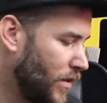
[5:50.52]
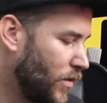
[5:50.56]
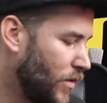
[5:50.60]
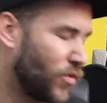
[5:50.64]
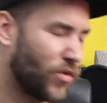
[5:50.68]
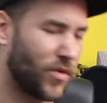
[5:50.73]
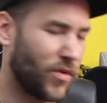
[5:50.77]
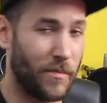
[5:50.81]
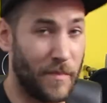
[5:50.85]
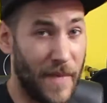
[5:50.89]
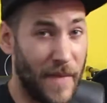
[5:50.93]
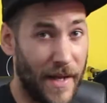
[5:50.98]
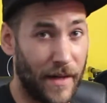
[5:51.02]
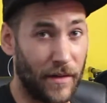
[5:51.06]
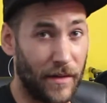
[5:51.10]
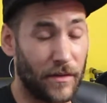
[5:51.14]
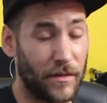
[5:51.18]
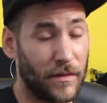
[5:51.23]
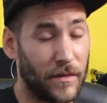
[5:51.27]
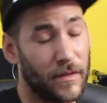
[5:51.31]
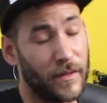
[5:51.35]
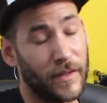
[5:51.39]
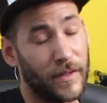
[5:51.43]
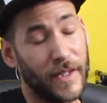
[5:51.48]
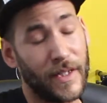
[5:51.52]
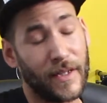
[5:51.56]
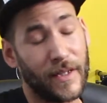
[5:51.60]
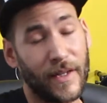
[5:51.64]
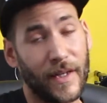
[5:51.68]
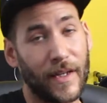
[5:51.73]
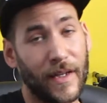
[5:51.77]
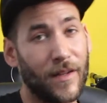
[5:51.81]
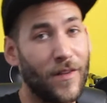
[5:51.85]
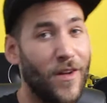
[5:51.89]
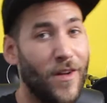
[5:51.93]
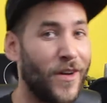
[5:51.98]
or metal or
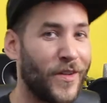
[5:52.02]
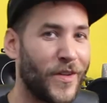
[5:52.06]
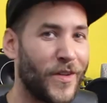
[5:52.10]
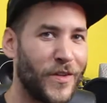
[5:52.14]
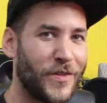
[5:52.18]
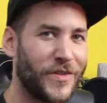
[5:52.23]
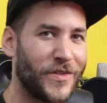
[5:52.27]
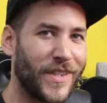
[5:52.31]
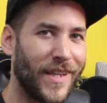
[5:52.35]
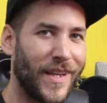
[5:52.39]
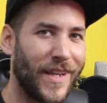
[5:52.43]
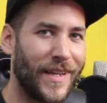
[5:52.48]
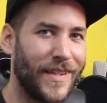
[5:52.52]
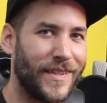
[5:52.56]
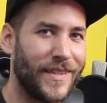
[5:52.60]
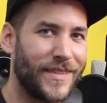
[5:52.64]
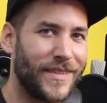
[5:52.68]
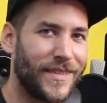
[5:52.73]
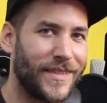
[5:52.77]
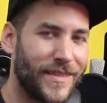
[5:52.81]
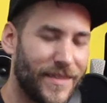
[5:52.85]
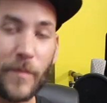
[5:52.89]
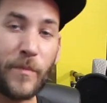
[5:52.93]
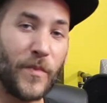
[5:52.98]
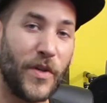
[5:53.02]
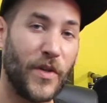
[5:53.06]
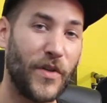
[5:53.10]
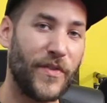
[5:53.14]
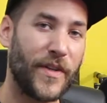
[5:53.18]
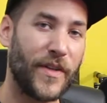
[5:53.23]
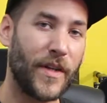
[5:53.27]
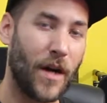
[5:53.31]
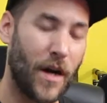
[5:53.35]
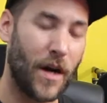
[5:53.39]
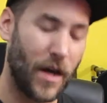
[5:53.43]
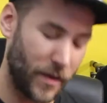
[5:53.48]
anything along those lines.
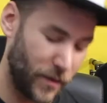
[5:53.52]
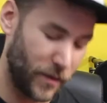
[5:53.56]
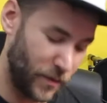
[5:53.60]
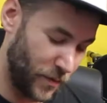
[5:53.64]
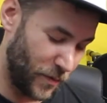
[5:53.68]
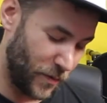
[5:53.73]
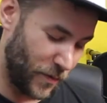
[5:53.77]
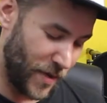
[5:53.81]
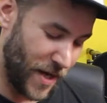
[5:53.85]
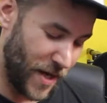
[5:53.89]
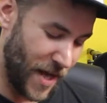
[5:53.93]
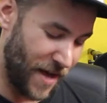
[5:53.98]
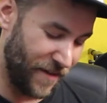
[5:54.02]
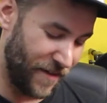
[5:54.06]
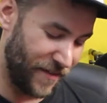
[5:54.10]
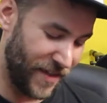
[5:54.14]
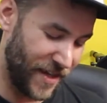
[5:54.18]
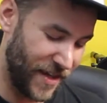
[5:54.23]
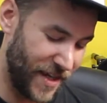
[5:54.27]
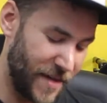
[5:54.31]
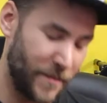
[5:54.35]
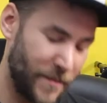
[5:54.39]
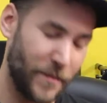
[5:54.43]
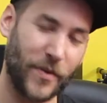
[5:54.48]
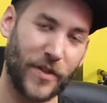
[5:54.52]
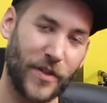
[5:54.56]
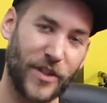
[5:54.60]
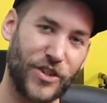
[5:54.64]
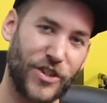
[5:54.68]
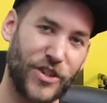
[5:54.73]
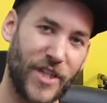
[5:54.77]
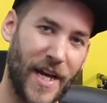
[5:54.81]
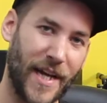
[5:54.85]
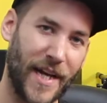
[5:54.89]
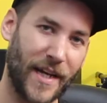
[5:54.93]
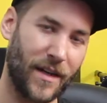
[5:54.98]
Moving on, we have the input
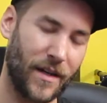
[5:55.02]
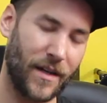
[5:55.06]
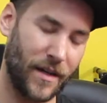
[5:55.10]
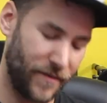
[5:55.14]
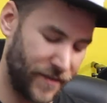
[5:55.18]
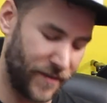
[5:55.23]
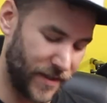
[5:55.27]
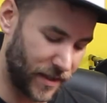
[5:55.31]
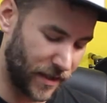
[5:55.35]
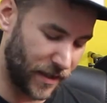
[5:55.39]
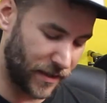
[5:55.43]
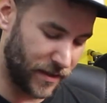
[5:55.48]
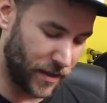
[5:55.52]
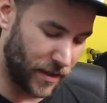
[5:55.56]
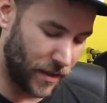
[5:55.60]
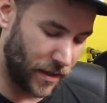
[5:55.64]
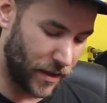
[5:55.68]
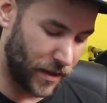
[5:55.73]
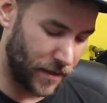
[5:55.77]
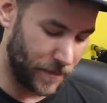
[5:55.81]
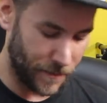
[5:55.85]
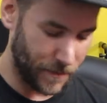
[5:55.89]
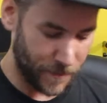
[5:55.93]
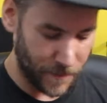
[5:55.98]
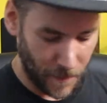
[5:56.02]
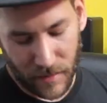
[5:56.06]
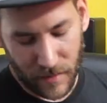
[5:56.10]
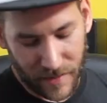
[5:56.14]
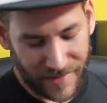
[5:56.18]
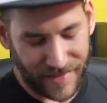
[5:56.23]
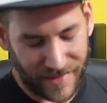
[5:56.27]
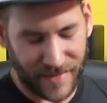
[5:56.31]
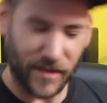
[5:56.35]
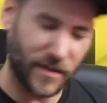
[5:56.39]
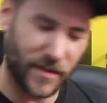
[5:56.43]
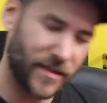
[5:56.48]
jack of the guitar.
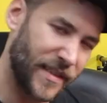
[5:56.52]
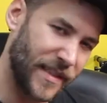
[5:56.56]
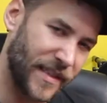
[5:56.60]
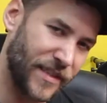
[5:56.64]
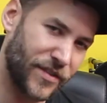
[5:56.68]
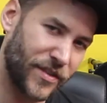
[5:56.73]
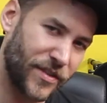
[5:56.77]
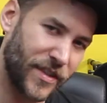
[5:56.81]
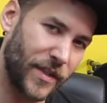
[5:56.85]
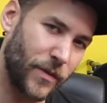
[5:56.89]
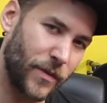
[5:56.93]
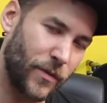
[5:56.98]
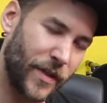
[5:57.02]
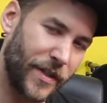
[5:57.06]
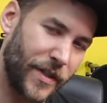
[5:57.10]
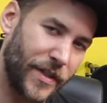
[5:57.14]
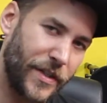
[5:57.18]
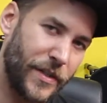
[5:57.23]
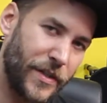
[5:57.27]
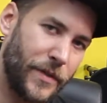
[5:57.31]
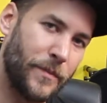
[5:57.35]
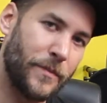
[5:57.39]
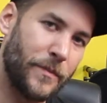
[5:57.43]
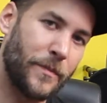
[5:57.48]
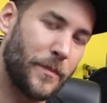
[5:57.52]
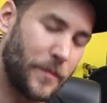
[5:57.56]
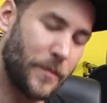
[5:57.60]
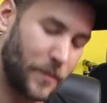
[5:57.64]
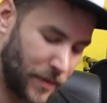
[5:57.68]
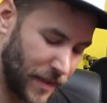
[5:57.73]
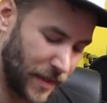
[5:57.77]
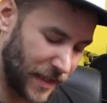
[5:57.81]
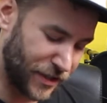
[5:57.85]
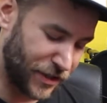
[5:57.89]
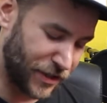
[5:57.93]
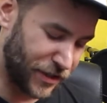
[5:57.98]
This is essentially where you
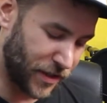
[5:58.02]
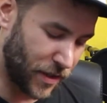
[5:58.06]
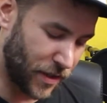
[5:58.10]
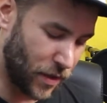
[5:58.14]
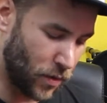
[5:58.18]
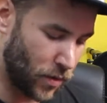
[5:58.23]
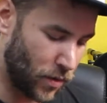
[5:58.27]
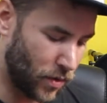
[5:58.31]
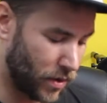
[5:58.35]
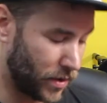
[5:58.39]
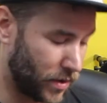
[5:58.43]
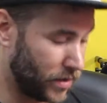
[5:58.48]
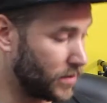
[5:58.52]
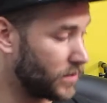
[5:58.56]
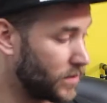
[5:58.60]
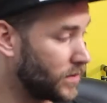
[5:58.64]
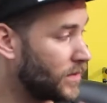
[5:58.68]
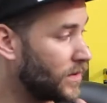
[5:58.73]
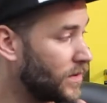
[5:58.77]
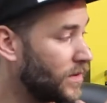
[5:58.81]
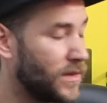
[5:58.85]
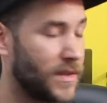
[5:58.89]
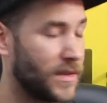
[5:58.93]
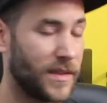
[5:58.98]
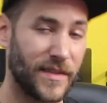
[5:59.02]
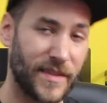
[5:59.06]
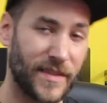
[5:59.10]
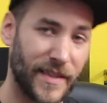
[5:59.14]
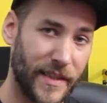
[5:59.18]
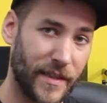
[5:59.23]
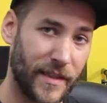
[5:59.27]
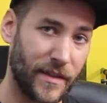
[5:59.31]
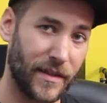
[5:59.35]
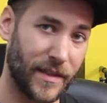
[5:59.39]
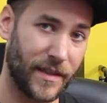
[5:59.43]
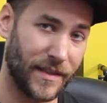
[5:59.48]
place your cord to
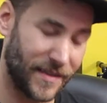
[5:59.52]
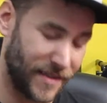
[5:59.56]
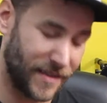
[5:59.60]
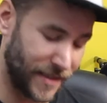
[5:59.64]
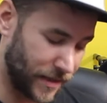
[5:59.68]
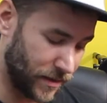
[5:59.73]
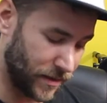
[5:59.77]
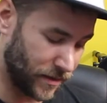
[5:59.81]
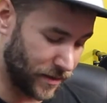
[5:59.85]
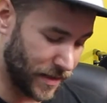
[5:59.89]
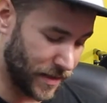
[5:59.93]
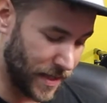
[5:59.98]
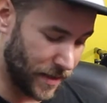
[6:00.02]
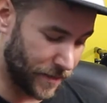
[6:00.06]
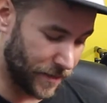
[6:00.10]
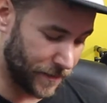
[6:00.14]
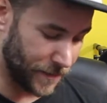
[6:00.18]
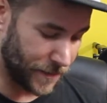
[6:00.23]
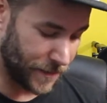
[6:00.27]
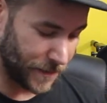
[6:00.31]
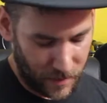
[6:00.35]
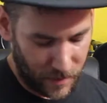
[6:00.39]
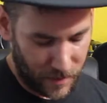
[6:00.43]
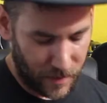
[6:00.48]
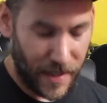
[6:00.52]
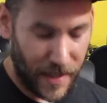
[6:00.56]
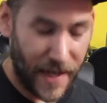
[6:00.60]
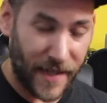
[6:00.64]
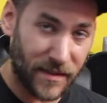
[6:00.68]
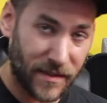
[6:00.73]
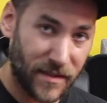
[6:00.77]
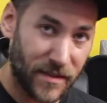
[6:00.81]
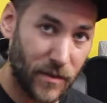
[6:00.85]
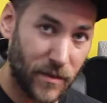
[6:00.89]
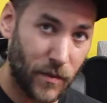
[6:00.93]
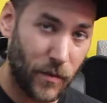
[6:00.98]
send the signal out.
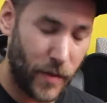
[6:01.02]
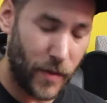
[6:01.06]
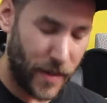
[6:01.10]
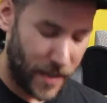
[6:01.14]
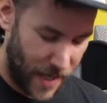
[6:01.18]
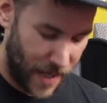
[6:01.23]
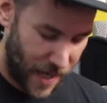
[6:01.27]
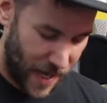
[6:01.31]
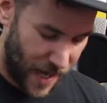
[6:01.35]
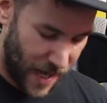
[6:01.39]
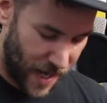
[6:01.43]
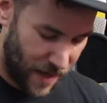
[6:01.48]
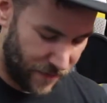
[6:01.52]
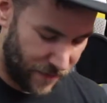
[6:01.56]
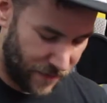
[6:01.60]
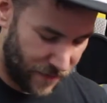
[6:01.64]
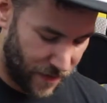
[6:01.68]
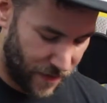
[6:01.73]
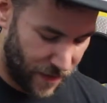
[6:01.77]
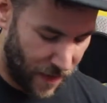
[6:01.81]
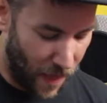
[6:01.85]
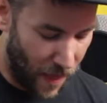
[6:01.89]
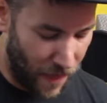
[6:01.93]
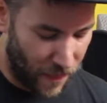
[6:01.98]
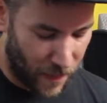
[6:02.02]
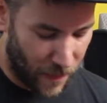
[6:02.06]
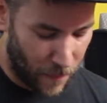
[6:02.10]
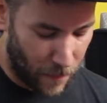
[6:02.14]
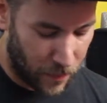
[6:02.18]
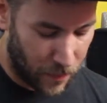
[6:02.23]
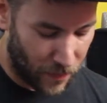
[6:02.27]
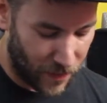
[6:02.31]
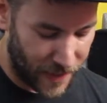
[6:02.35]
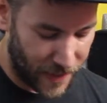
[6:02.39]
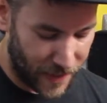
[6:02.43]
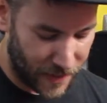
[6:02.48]
Next, we have the
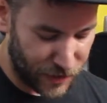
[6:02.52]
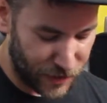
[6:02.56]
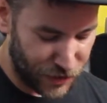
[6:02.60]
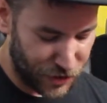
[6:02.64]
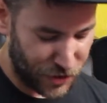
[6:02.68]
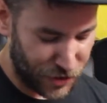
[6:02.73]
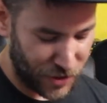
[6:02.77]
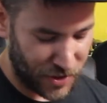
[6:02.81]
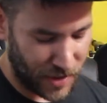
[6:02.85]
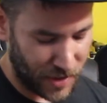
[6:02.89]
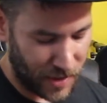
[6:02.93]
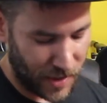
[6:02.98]
bridge,